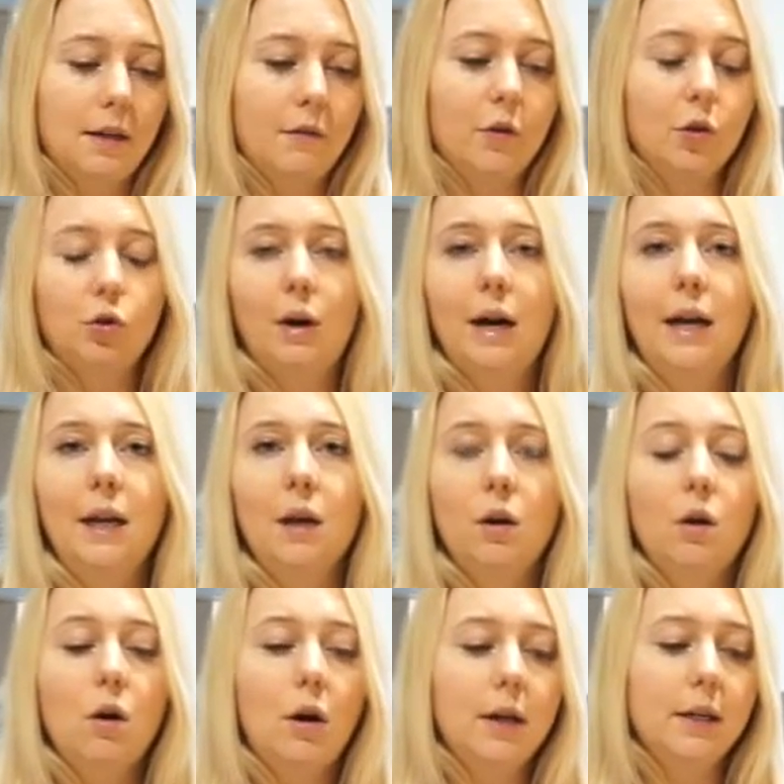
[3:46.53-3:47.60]
you're training a
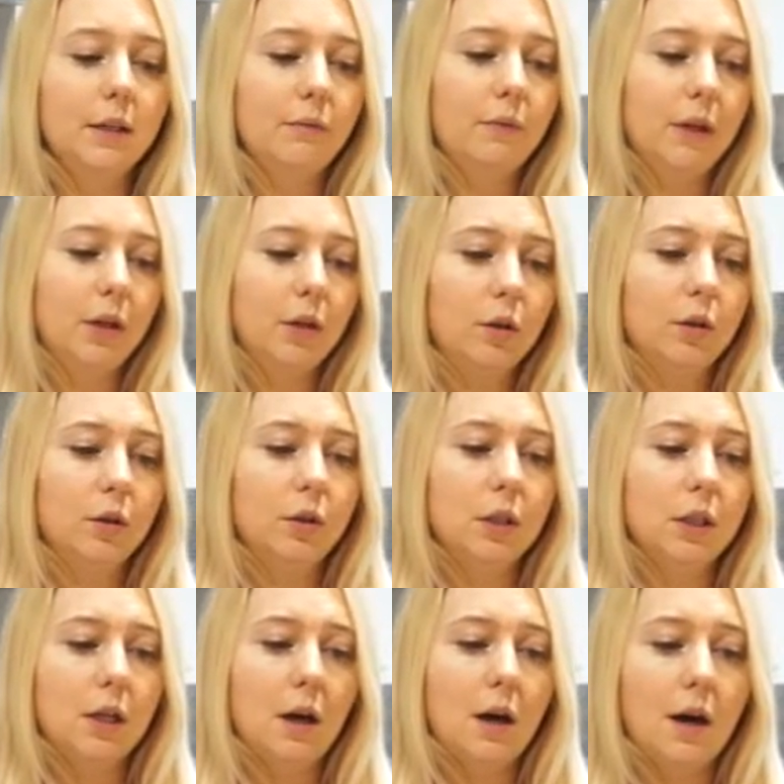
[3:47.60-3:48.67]
lot, it's really good.
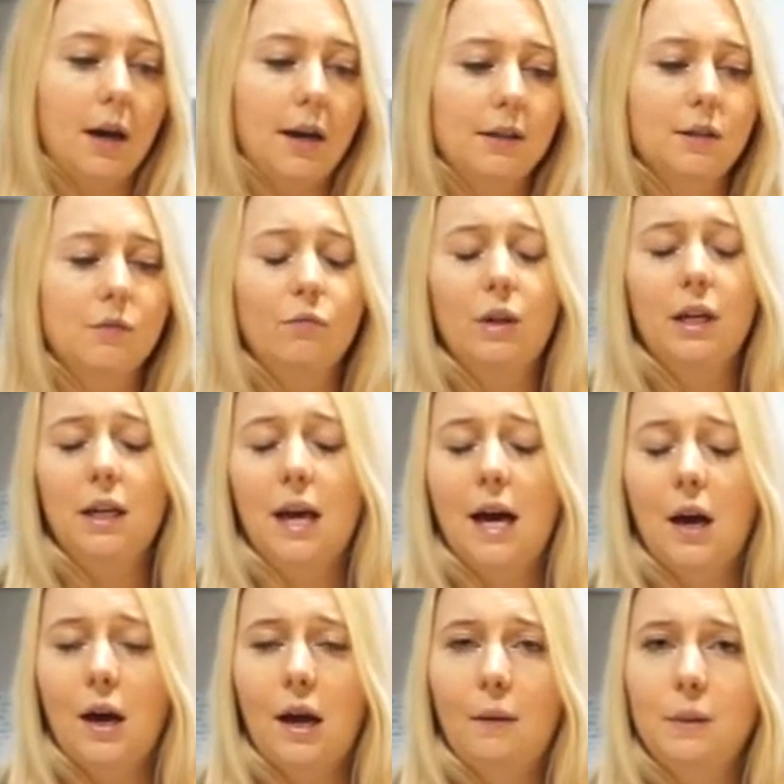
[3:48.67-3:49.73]
It really
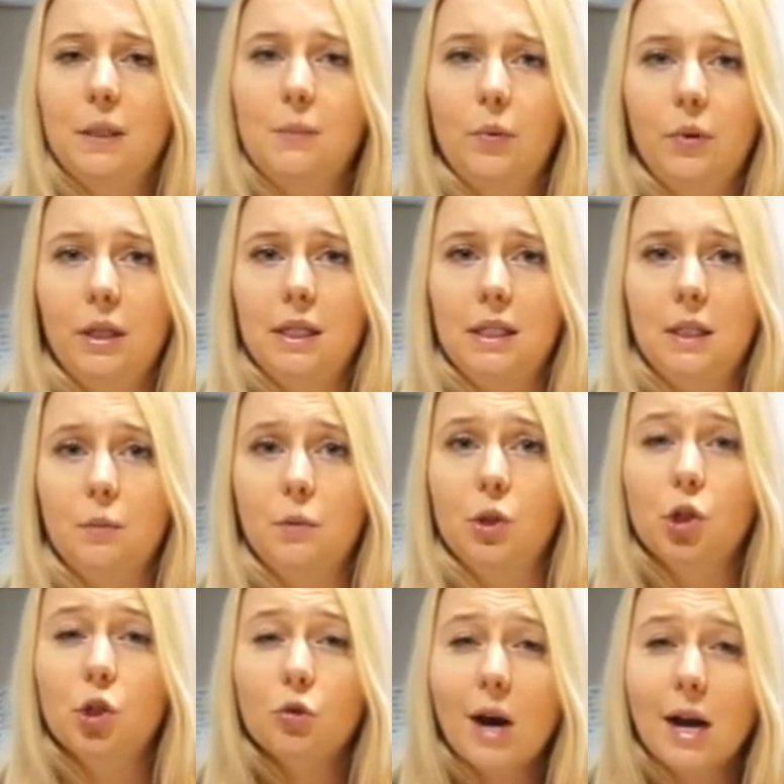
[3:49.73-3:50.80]
helps the body deal with
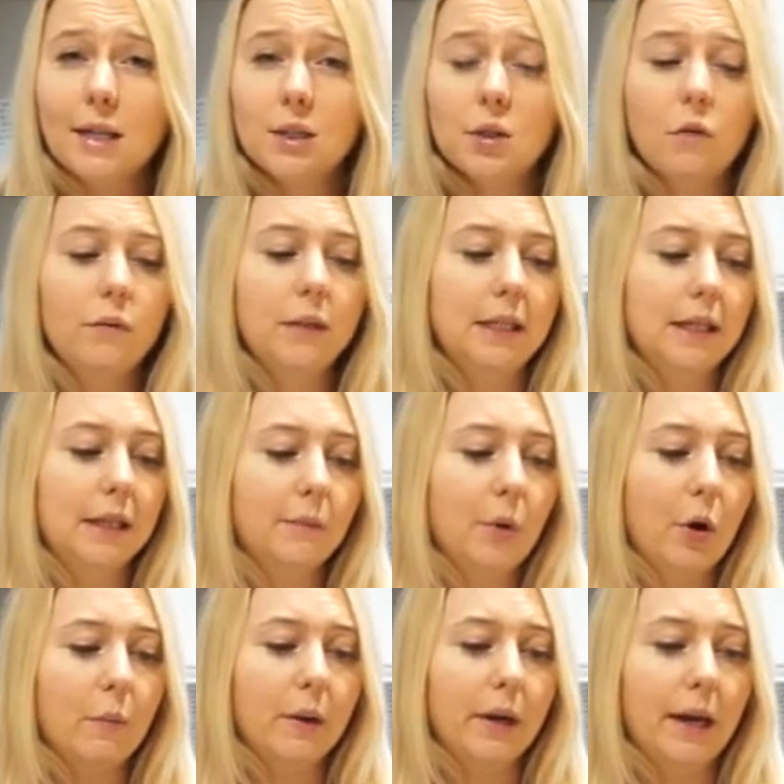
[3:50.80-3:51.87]
stress. Obviously, at the
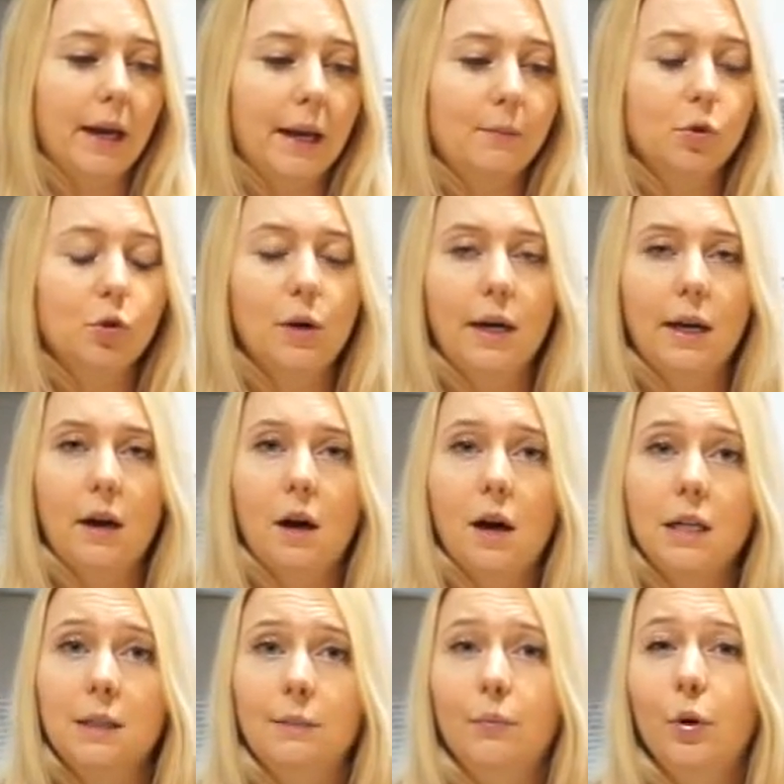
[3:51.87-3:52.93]
moment, I am training
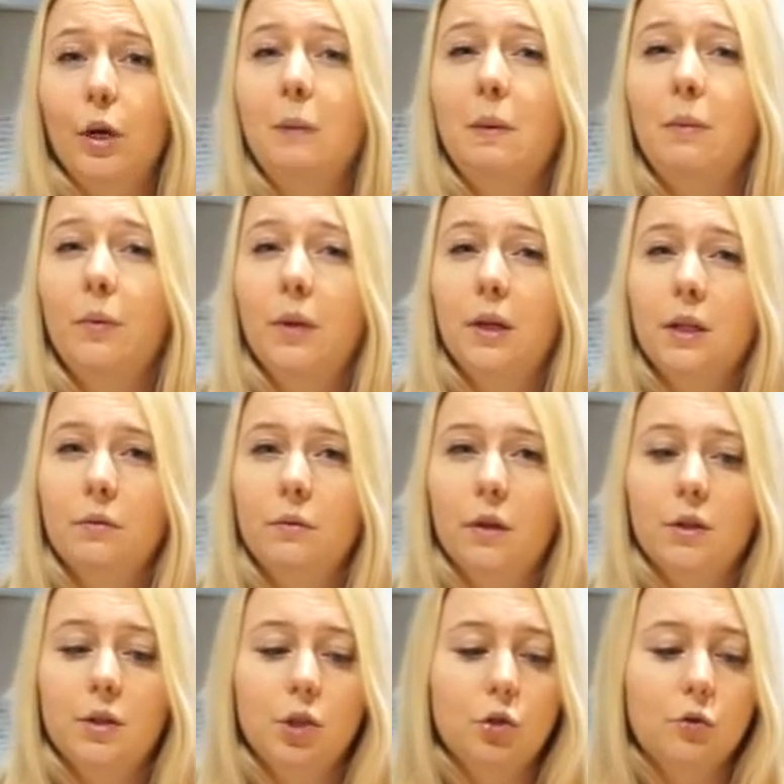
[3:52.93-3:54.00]
hard. I'm putting my body under a lot
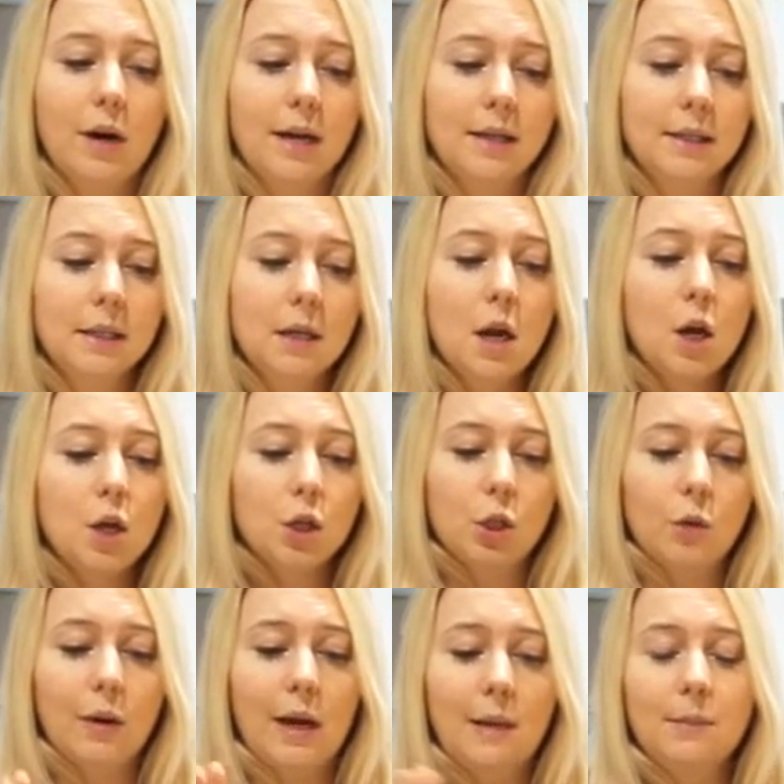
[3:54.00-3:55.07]
of stress.
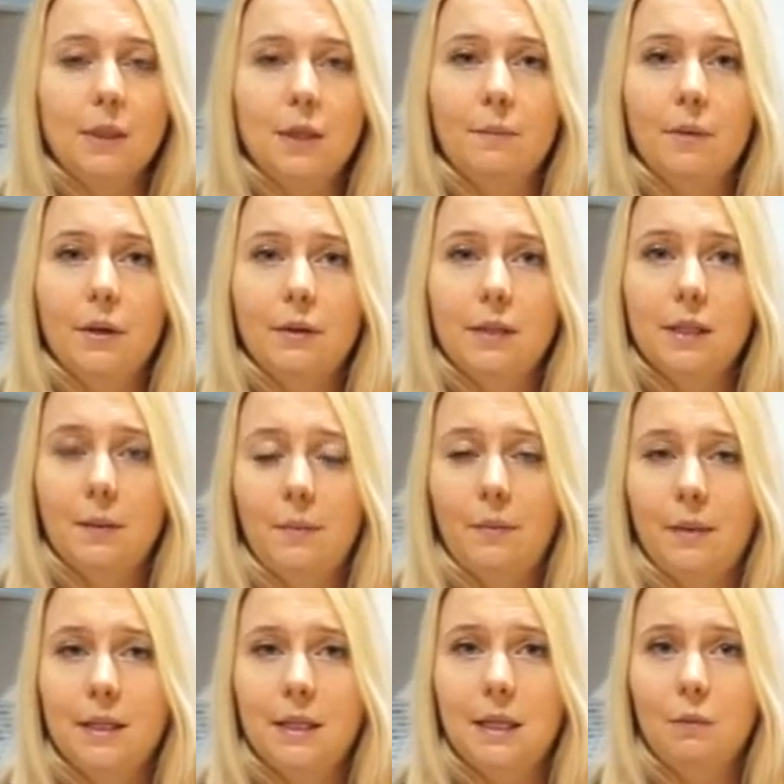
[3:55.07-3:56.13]
So I am
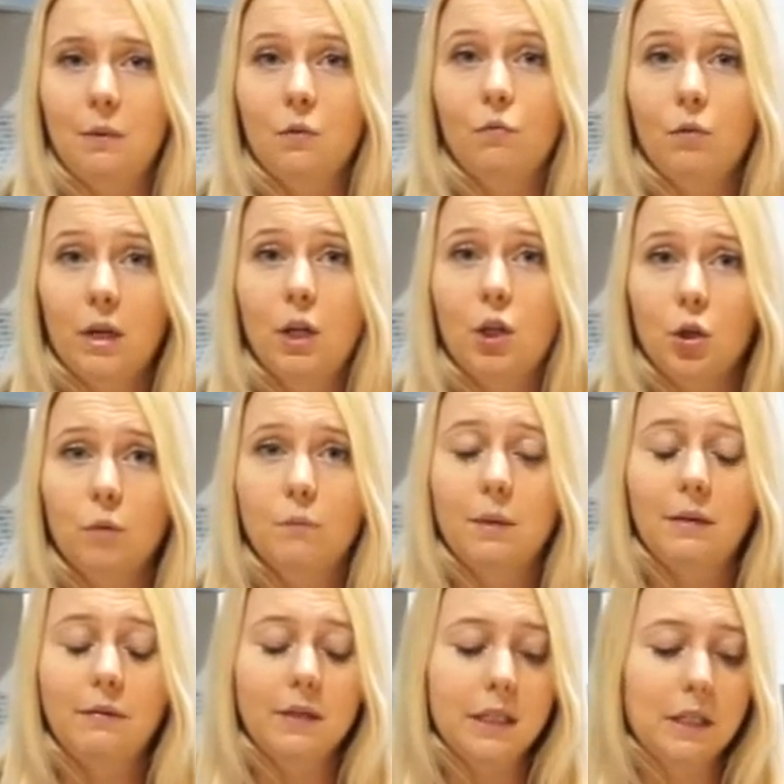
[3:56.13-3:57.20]
supplementing with a really good
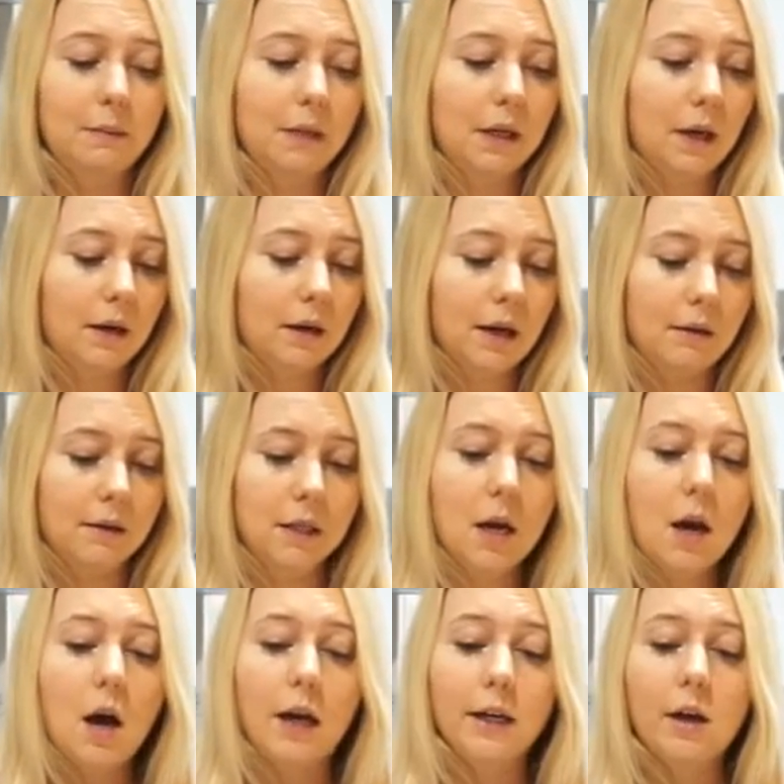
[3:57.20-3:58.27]
B vitamin. And
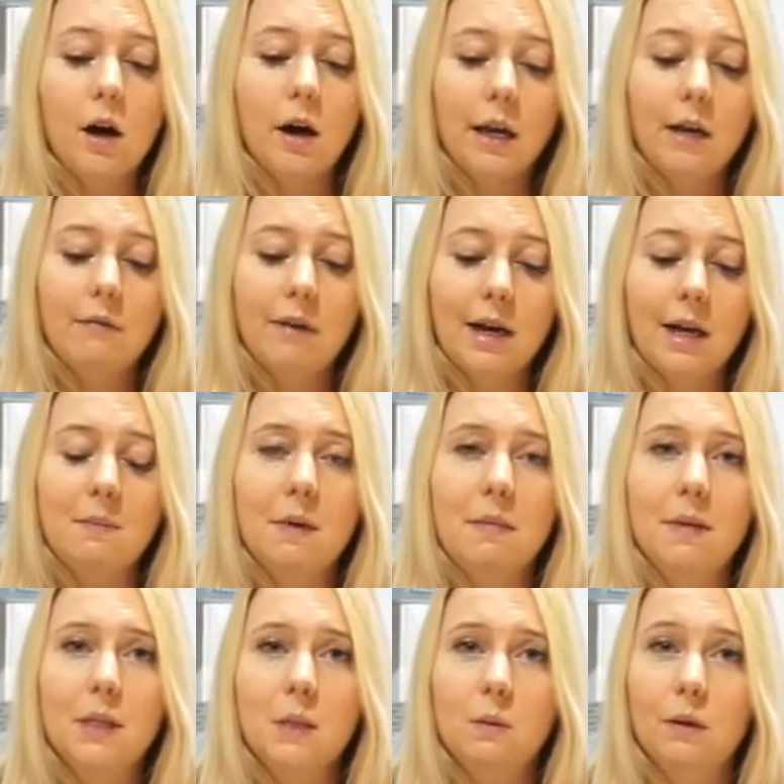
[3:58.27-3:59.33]
I highly recommend
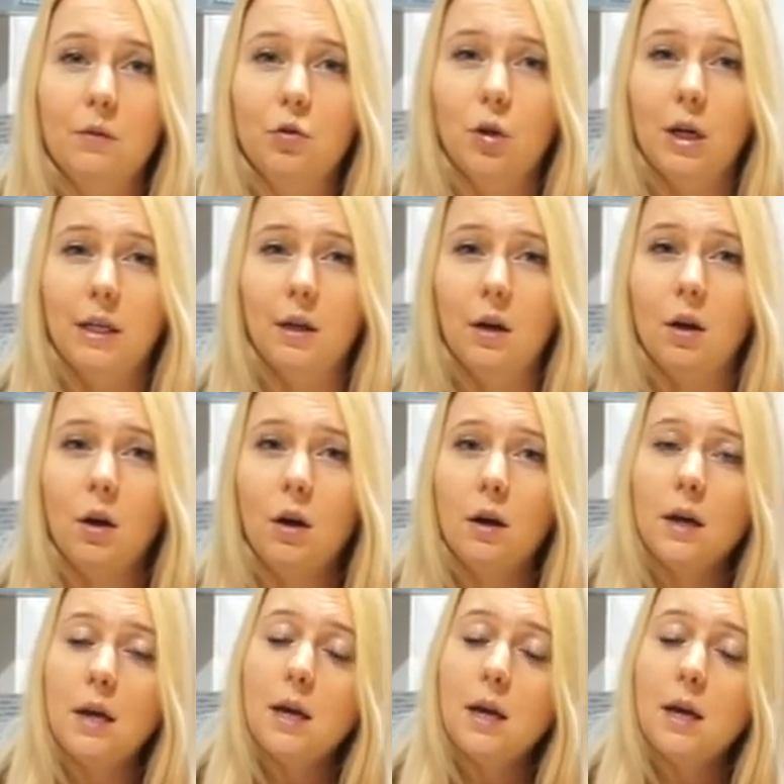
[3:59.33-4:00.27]
this one. I've tried a lot.